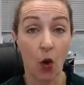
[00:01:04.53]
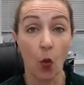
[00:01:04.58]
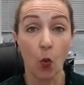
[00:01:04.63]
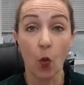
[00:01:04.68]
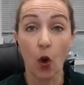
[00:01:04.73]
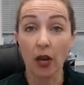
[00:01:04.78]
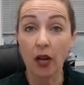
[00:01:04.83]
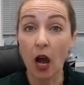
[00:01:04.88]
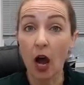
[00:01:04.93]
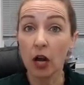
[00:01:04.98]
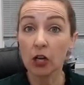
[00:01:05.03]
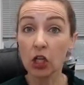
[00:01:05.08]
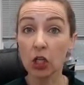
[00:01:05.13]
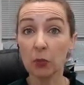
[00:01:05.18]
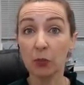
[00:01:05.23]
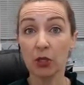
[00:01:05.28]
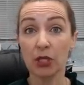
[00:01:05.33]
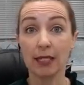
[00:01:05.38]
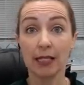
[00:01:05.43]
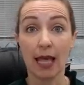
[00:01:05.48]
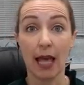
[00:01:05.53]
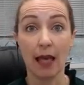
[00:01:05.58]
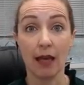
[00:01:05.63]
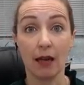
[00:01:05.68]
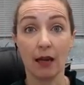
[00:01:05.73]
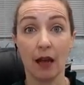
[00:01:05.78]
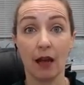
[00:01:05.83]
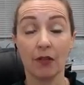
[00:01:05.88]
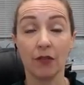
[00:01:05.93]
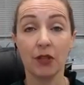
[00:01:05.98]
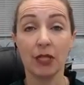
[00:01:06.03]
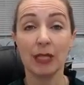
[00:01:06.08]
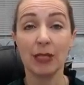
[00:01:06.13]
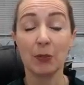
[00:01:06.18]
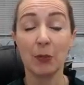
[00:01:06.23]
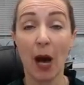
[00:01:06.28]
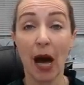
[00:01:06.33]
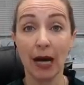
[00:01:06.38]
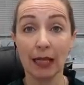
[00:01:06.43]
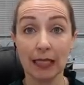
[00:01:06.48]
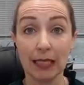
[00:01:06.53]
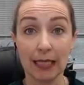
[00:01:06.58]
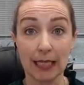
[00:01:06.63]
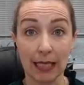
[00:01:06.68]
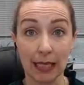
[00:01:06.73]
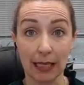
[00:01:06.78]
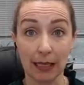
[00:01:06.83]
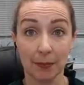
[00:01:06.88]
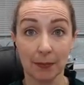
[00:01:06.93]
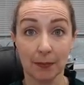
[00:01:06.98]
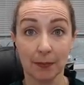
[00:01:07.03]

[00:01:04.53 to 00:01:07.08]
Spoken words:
100% of this policy.